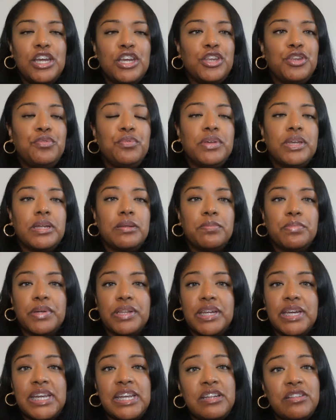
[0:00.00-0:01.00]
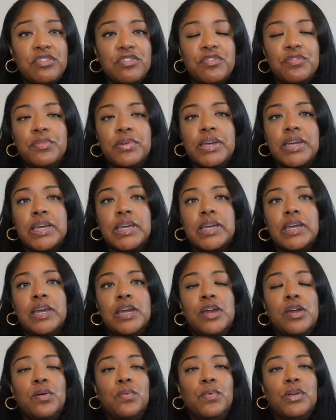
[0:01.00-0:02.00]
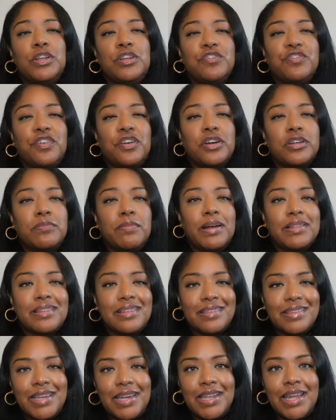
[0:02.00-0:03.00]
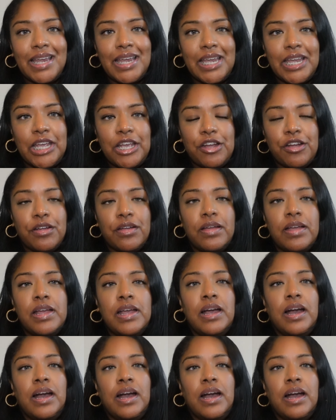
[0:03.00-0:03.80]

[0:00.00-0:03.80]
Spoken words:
You can put heat to it. When you're talking about the 10A hair,